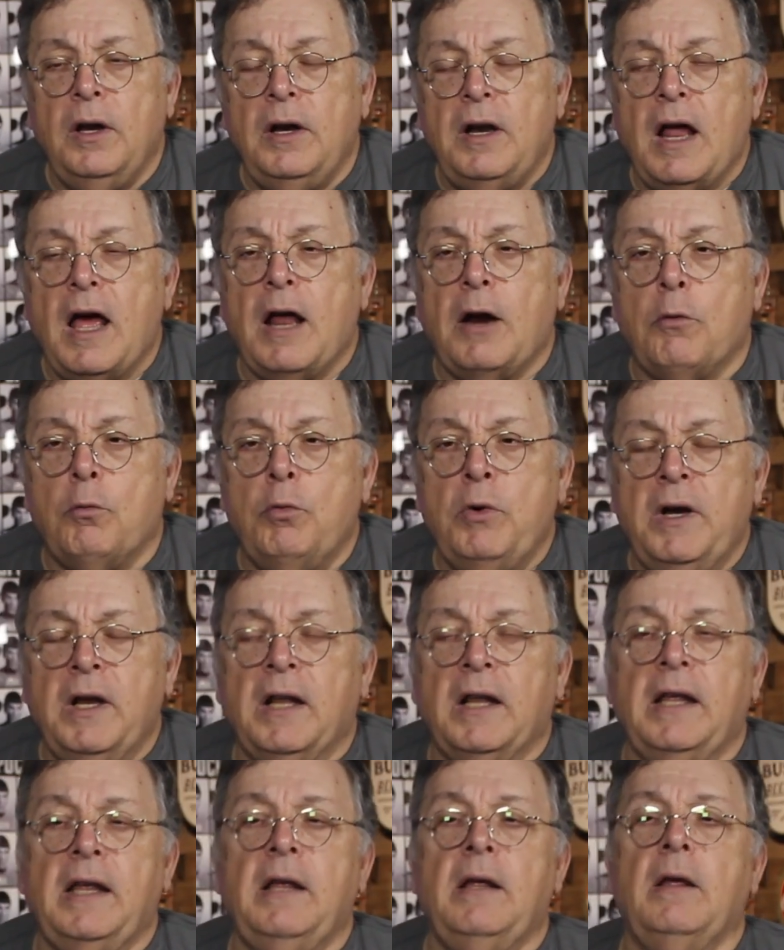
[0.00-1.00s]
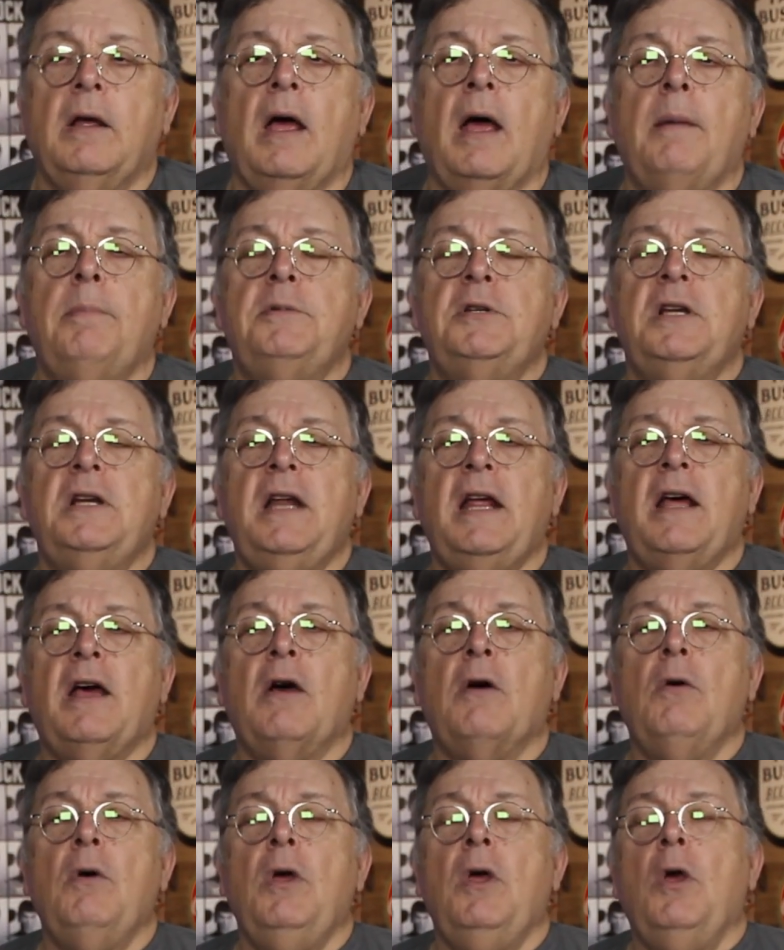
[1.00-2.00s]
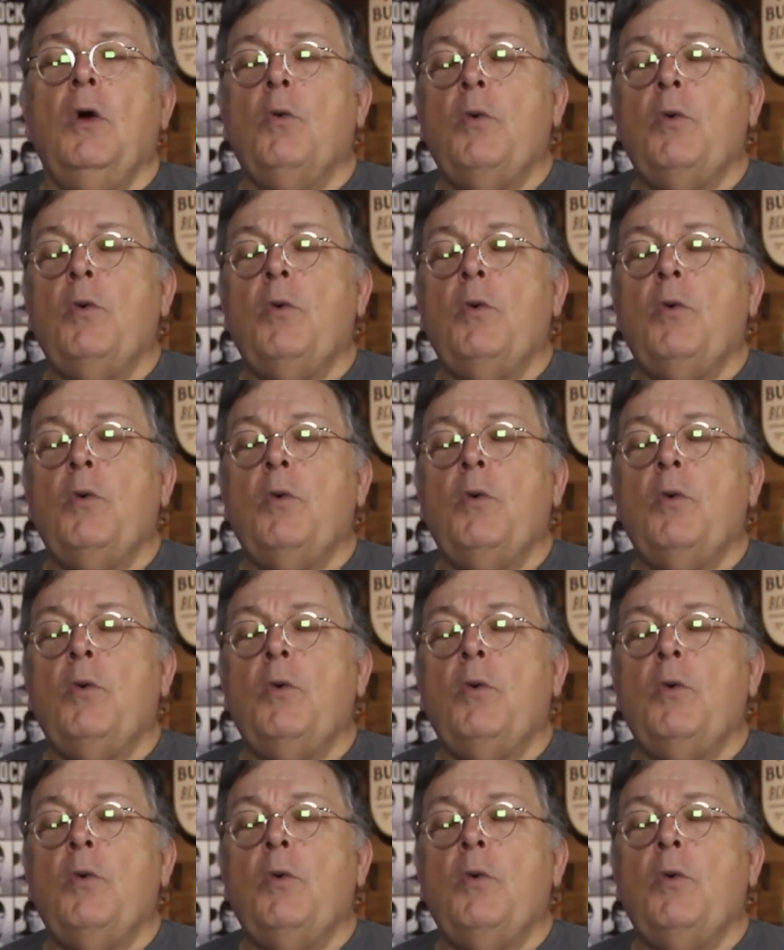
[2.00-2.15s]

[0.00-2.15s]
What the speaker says: Not really. Up to now,